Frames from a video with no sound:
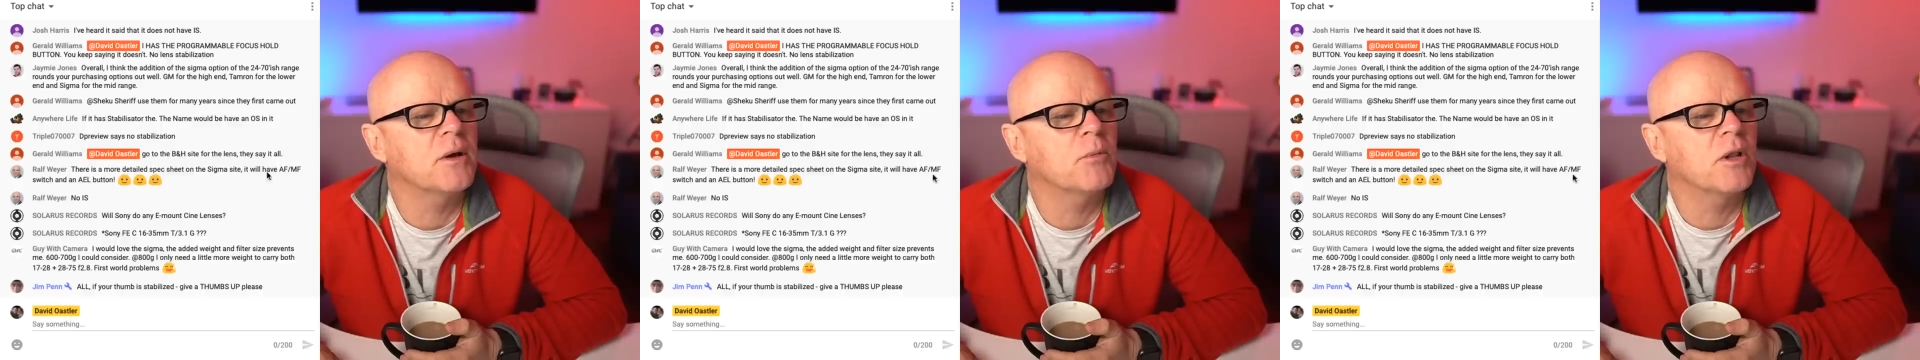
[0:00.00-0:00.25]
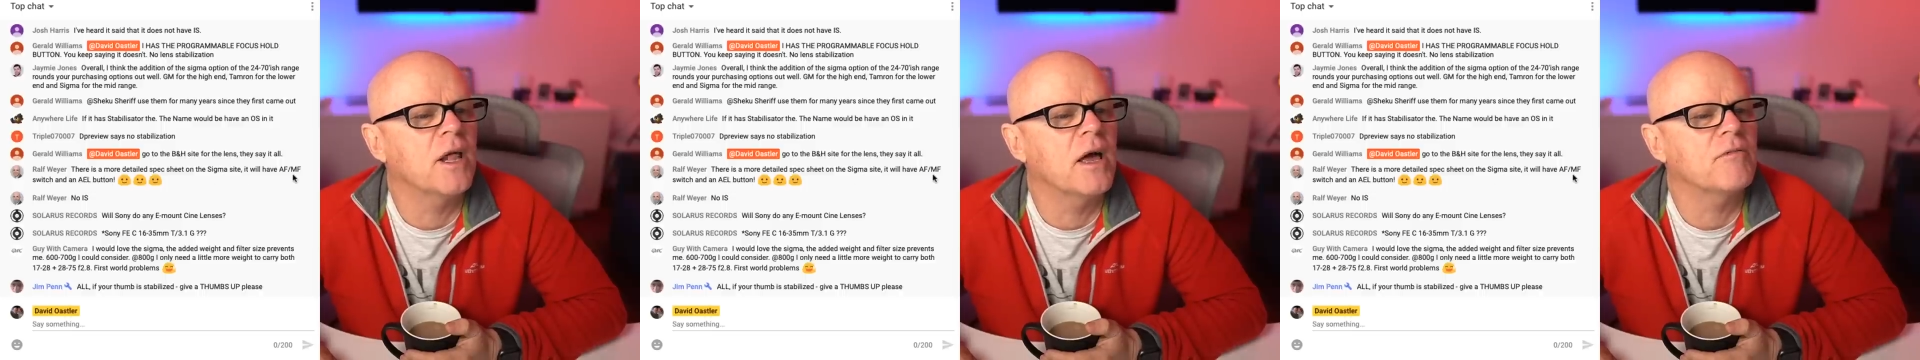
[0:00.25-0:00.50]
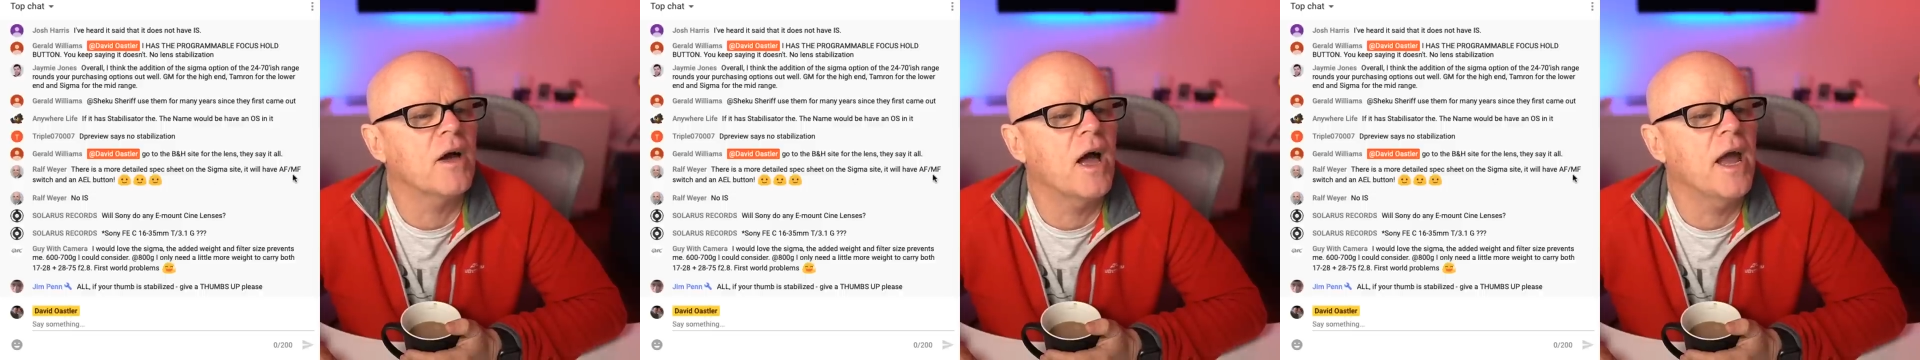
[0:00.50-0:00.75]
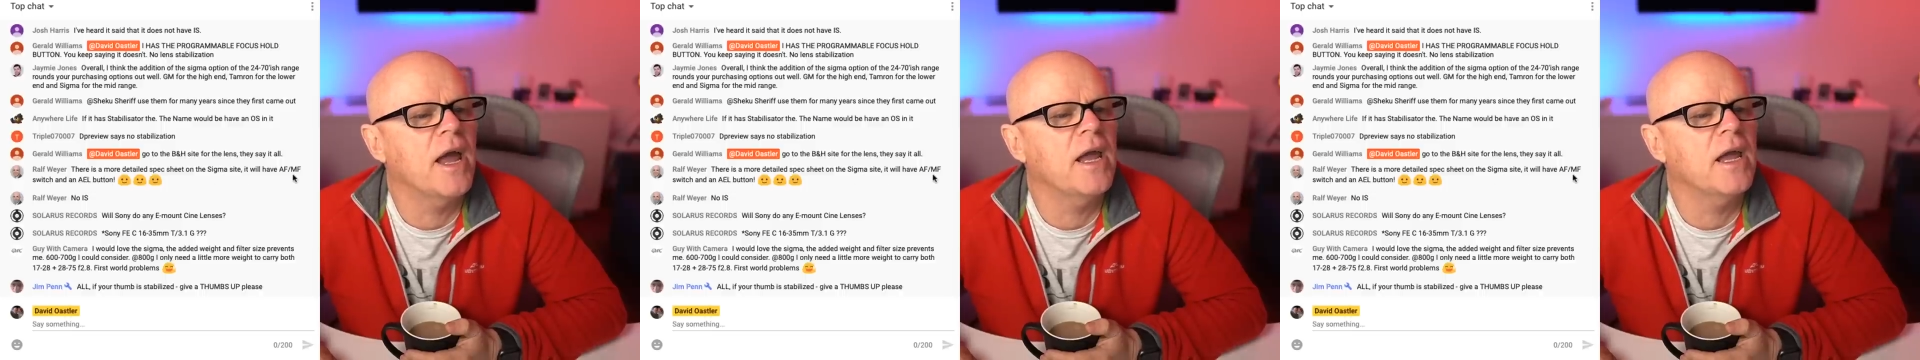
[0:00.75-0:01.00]
It will have
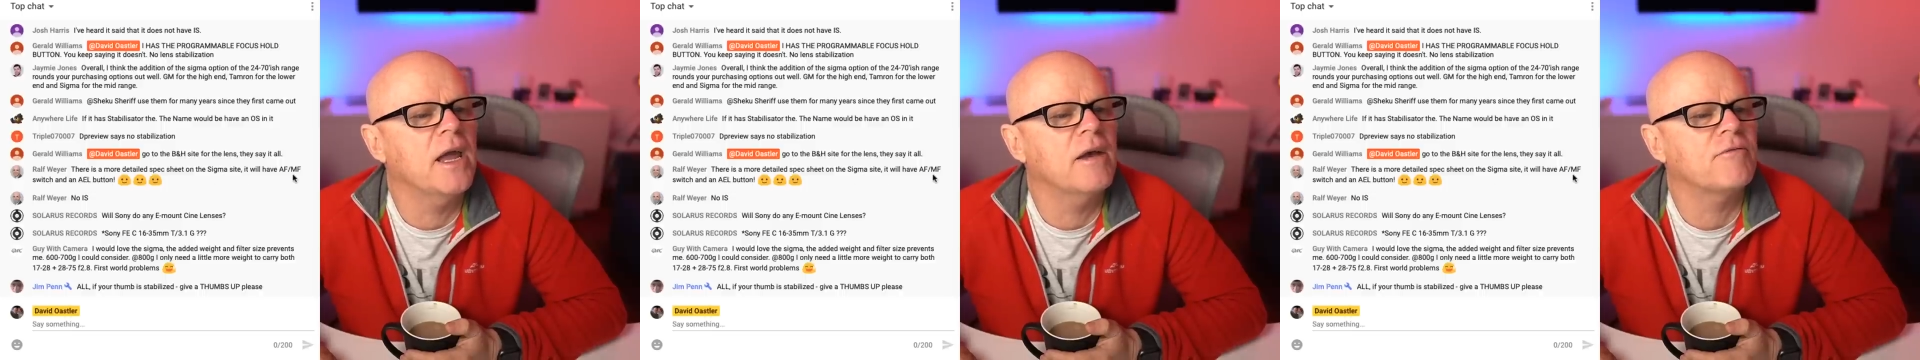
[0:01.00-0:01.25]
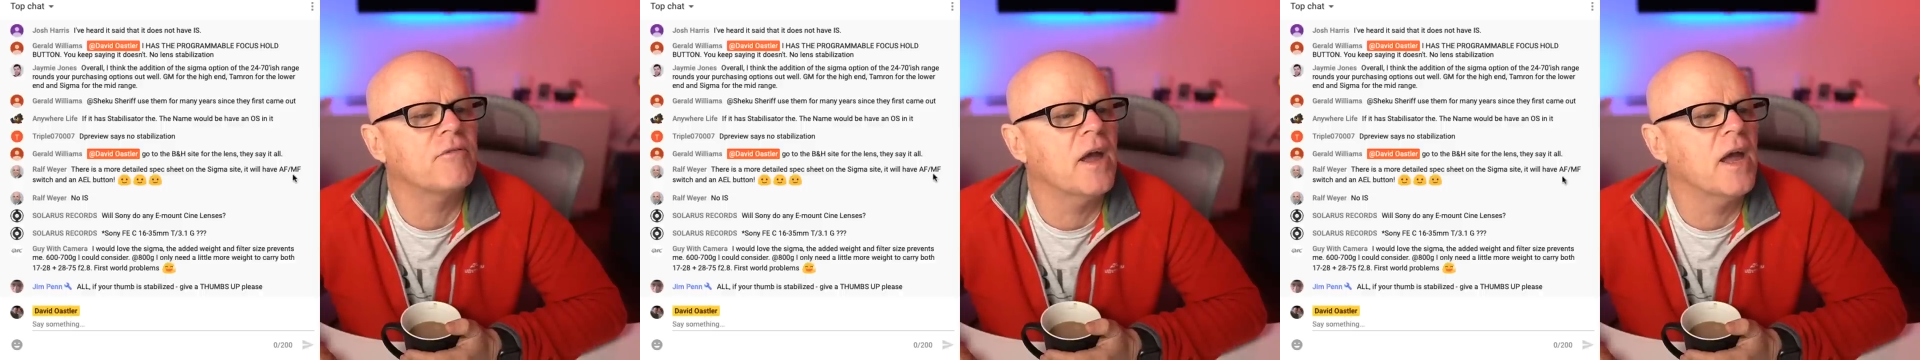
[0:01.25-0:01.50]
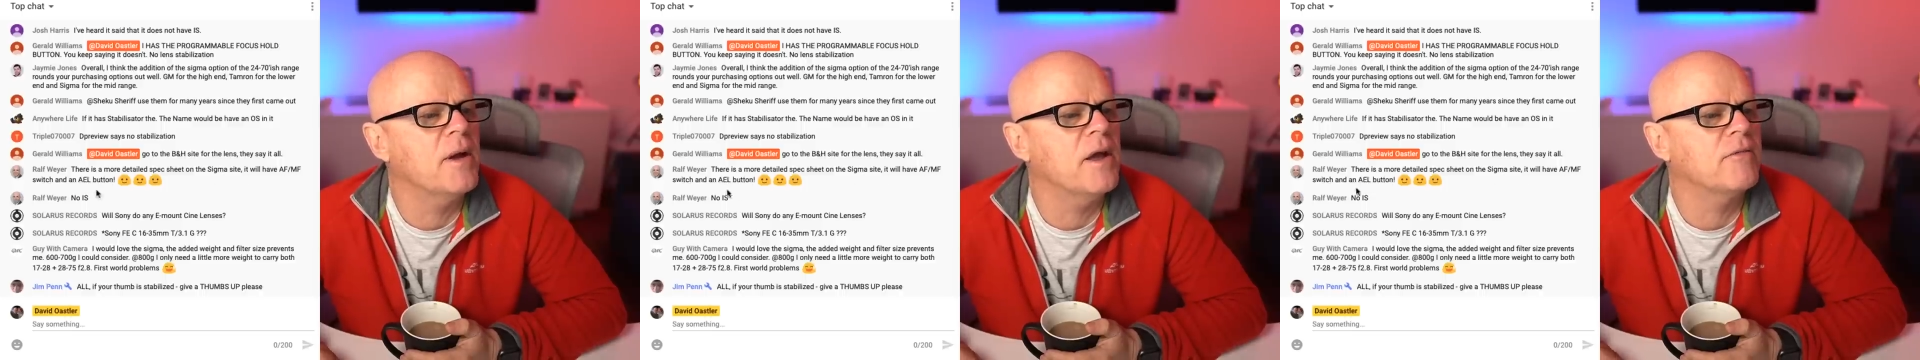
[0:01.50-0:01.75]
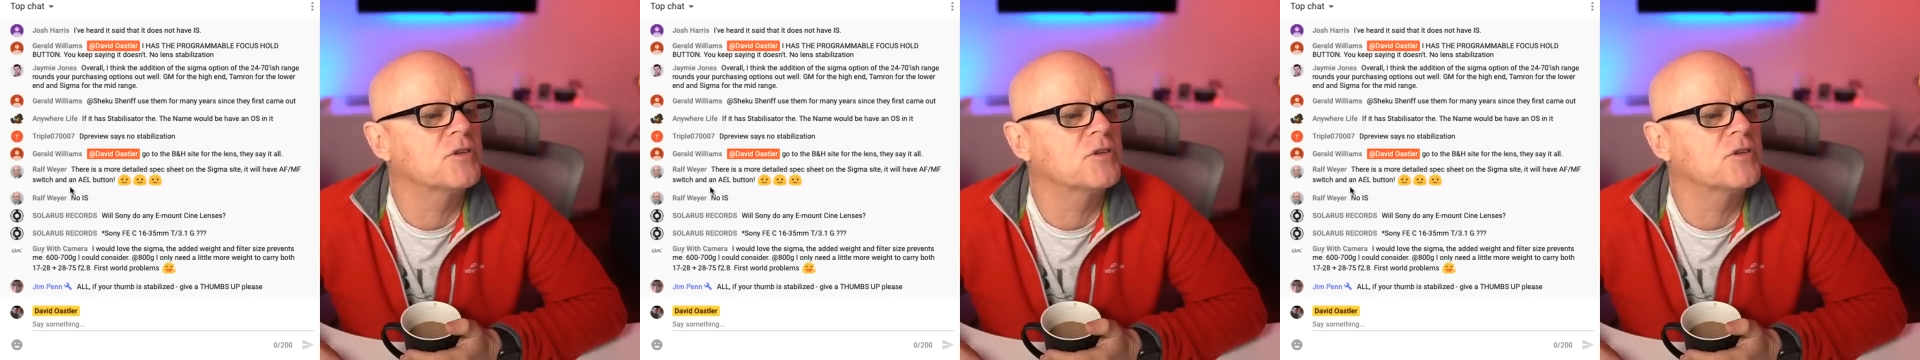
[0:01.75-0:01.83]
AF, MF